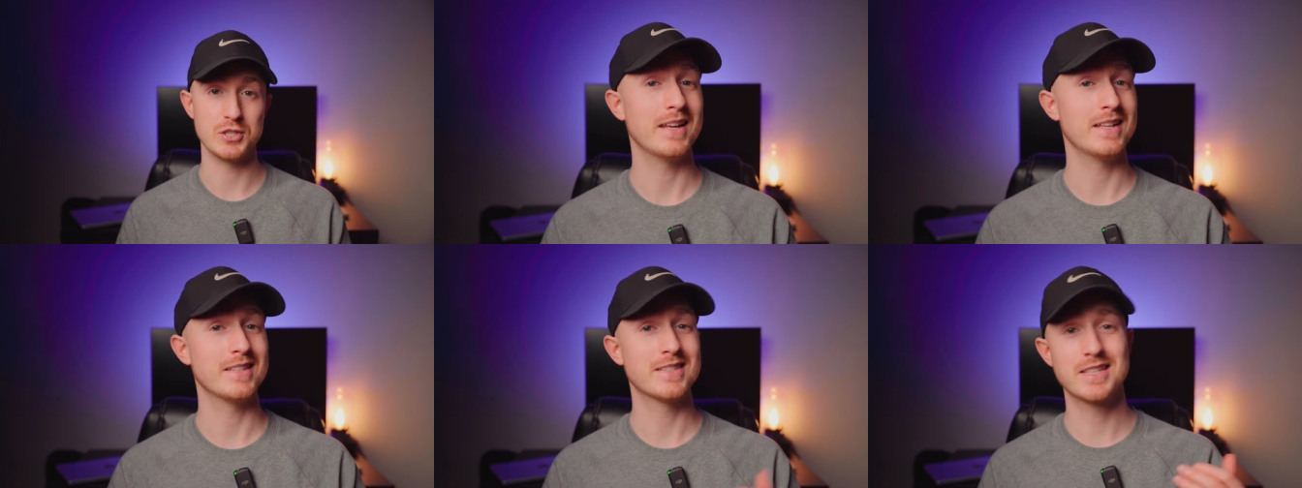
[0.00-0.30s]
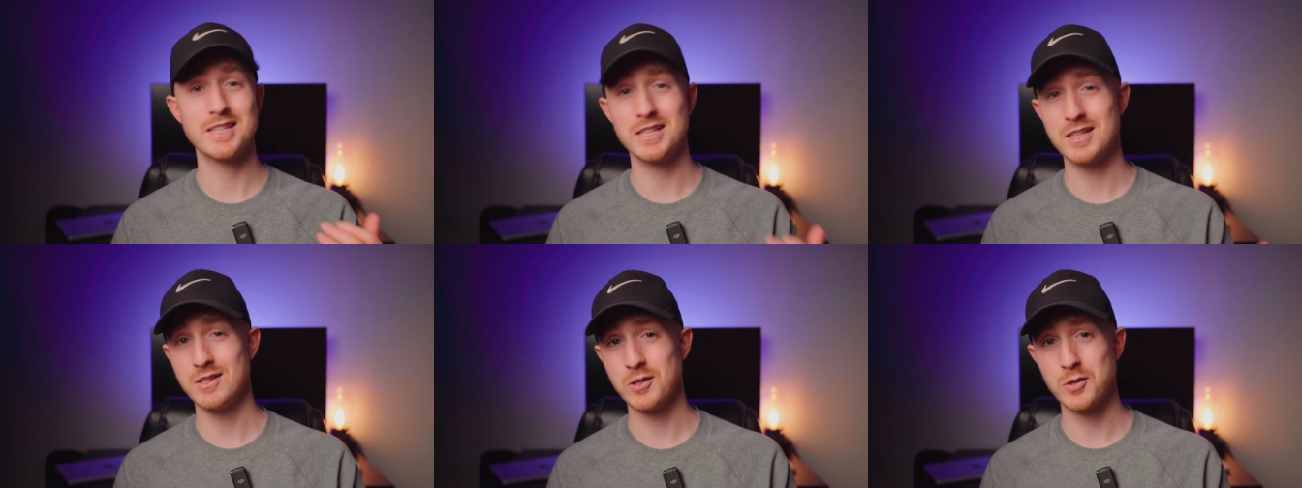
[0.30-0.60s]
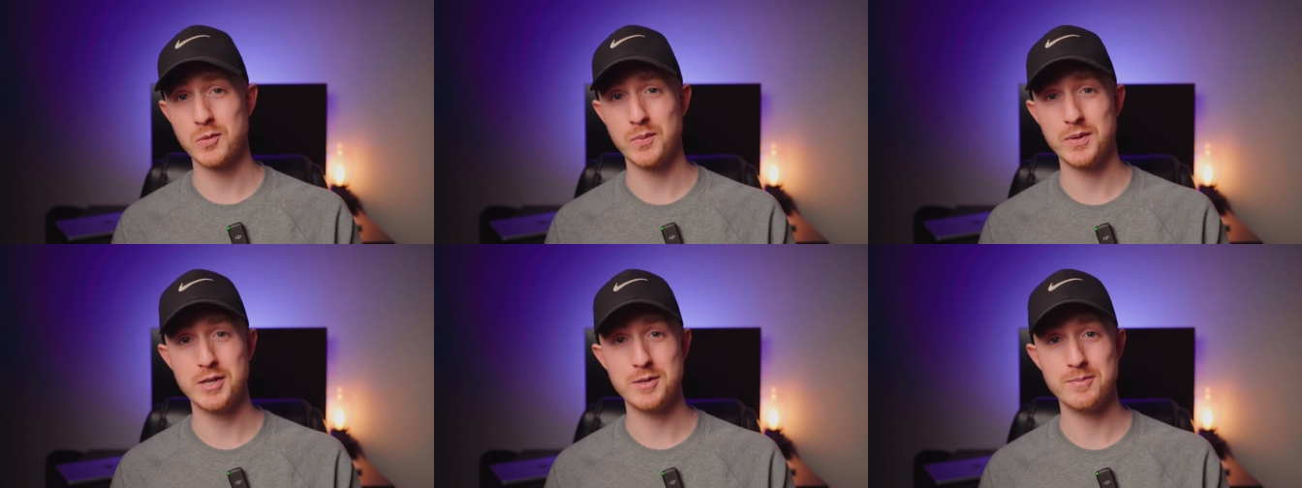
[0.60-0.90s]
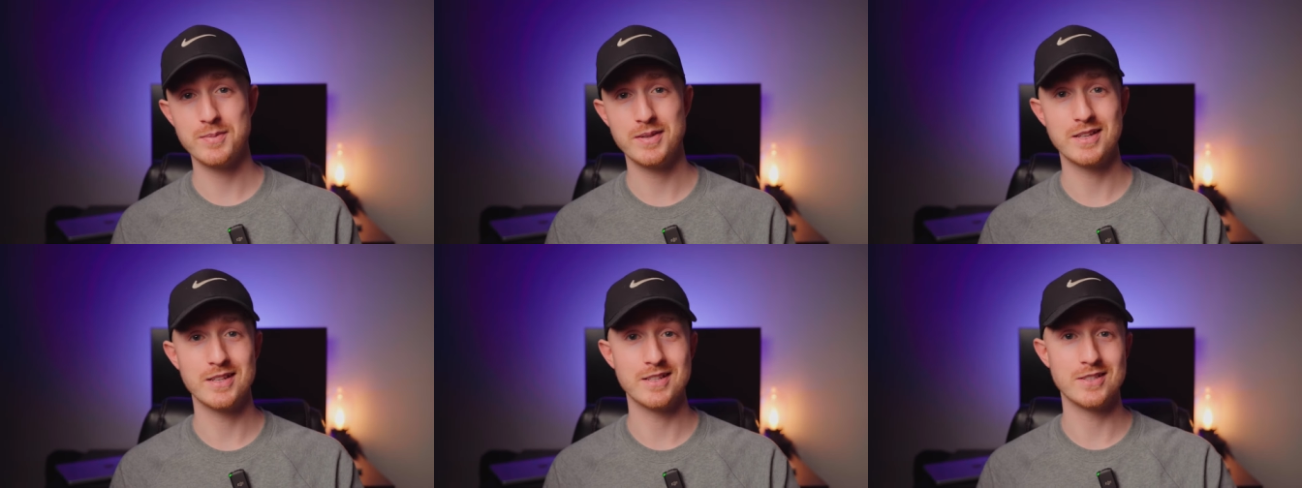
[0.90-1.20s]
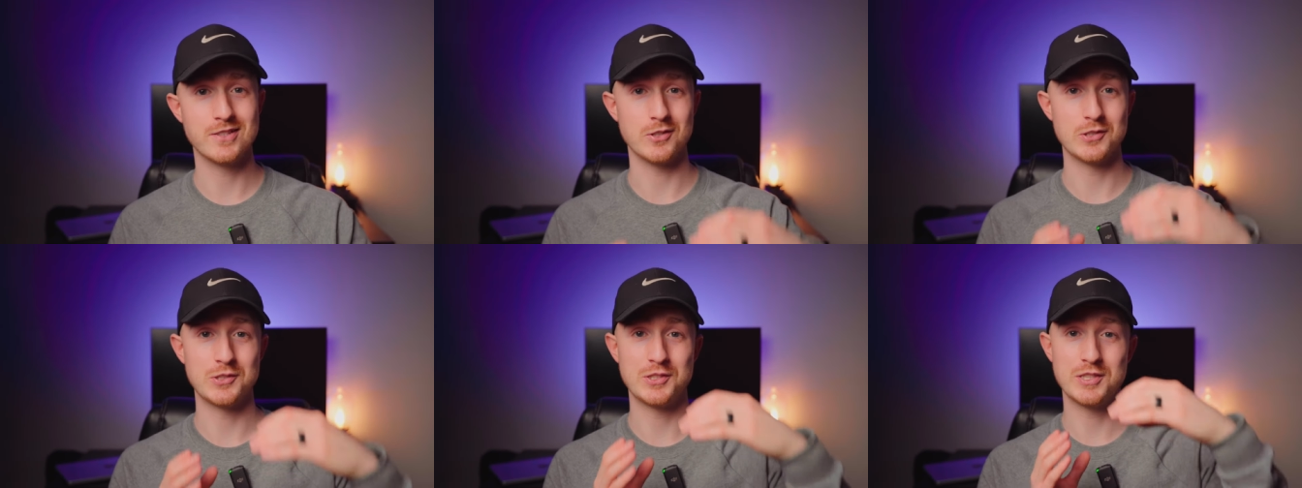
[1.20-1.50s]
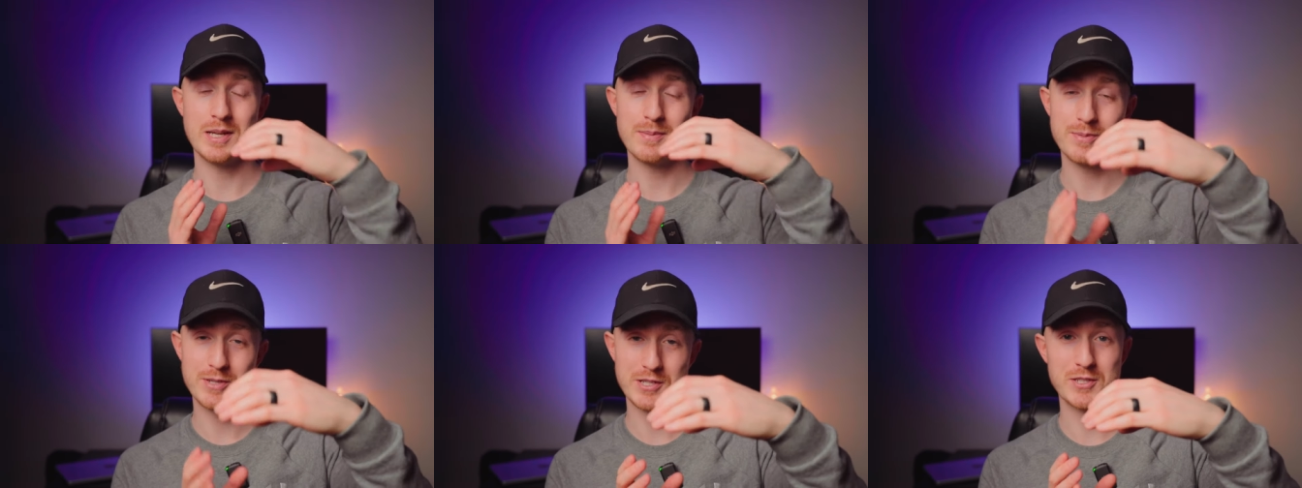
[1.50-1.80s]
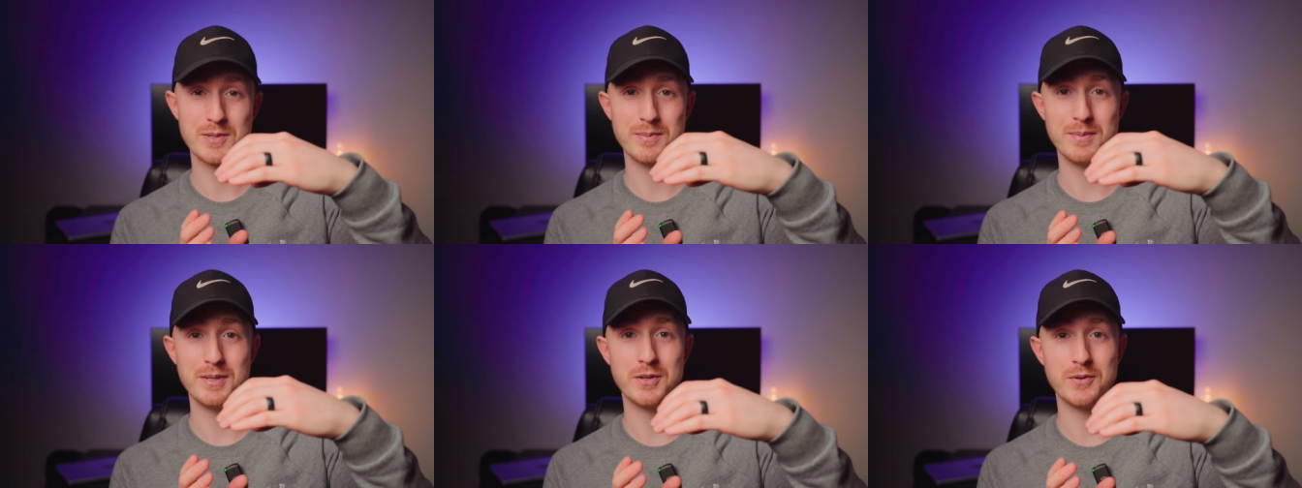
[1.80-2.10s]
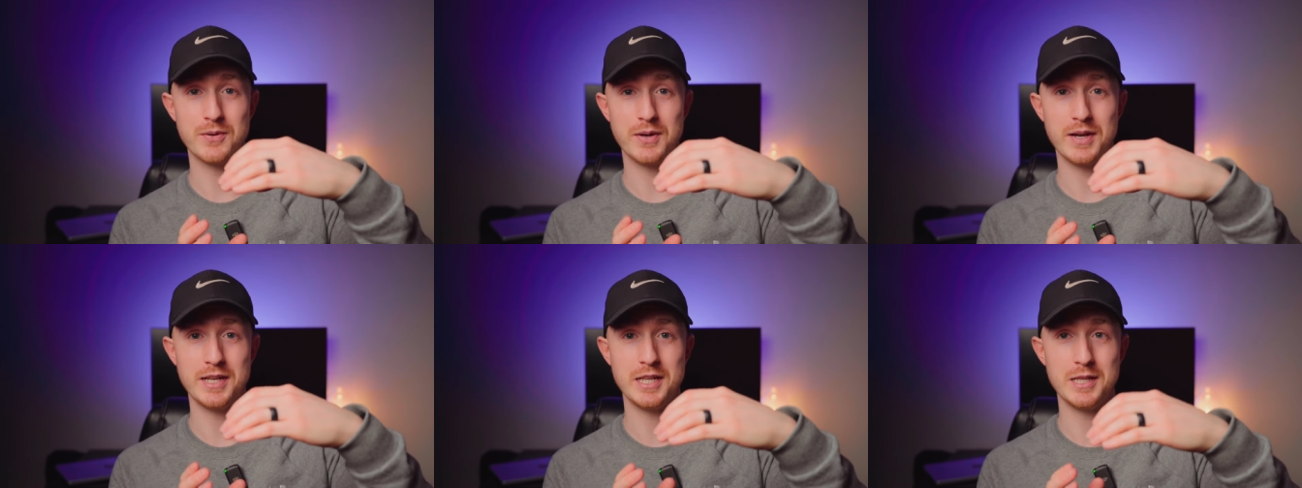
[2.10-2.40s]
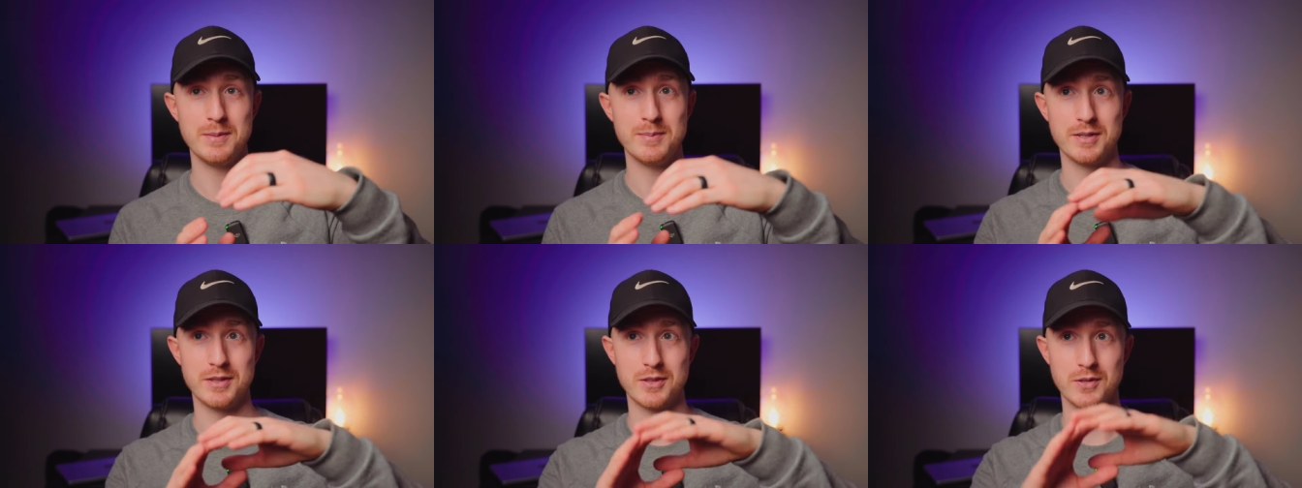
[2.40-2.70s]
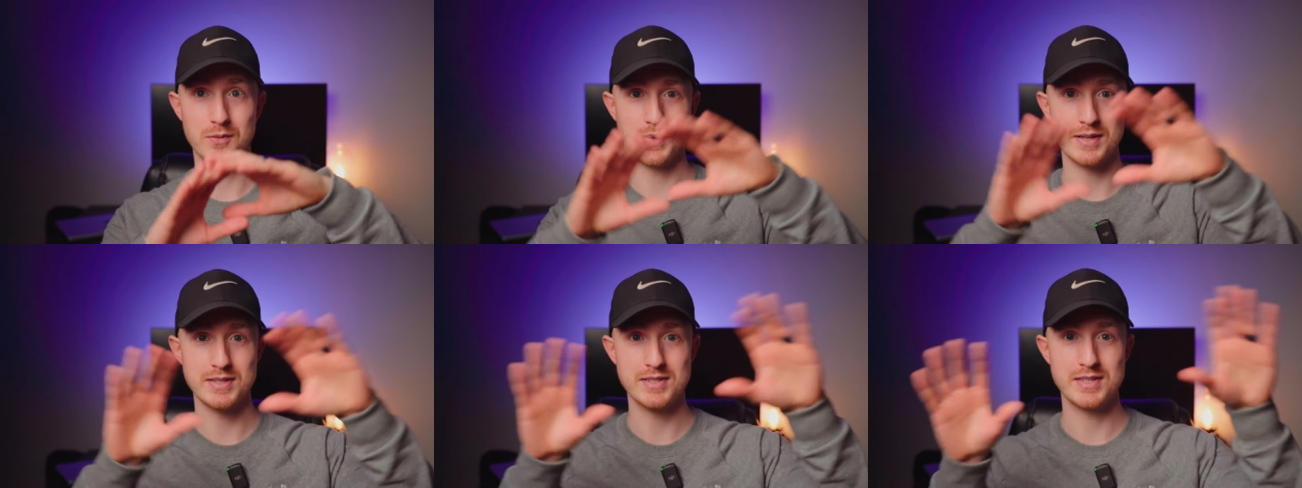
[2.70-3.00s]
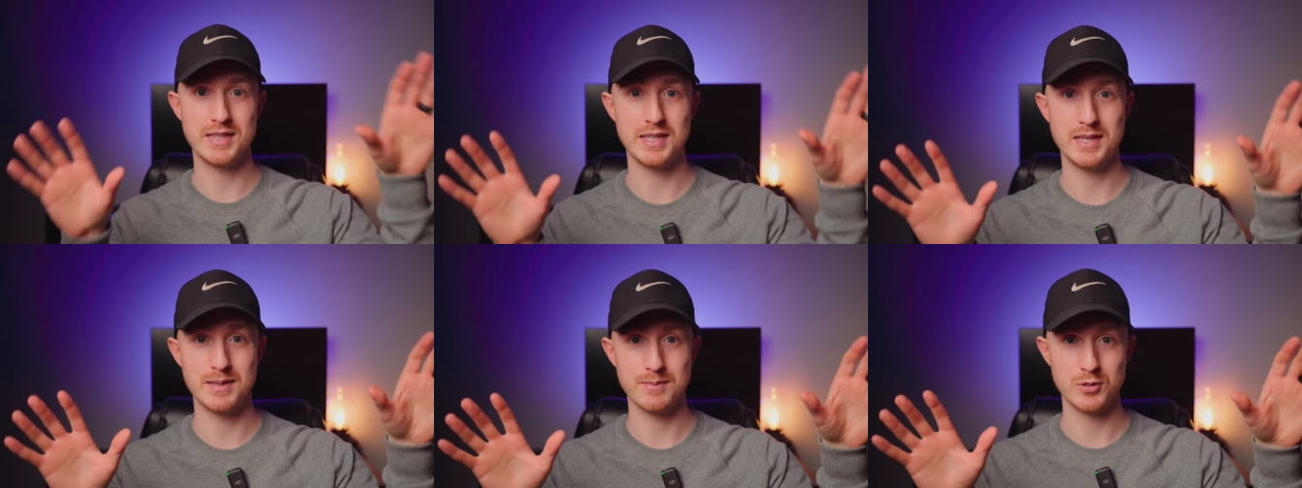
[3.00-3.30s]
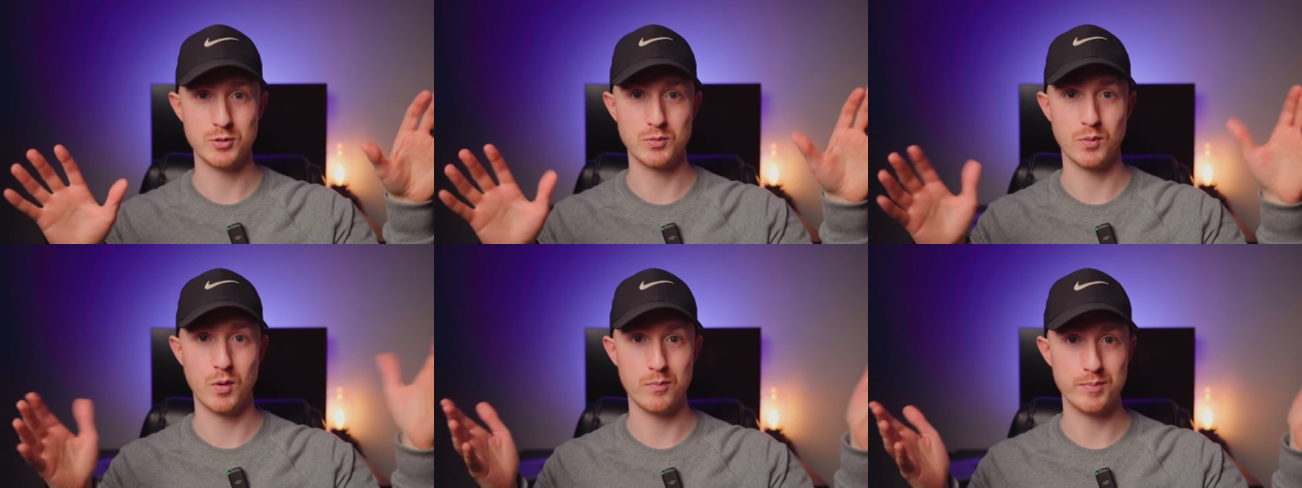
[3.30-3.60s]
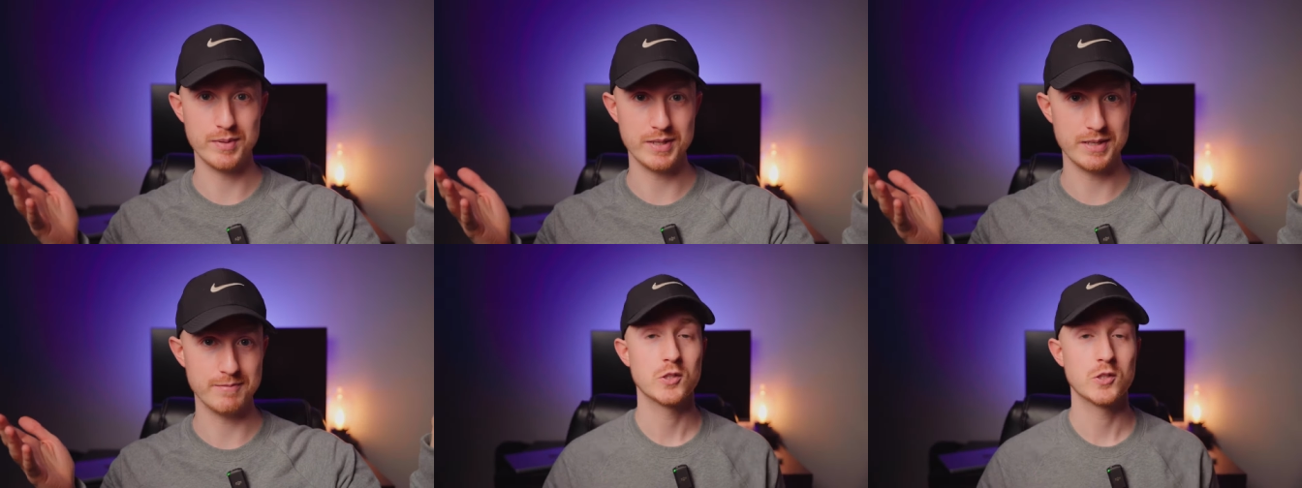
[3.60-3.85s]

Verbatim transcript: And it's going to look weird because your subject's going to be grainy, but the rest of the image won't be.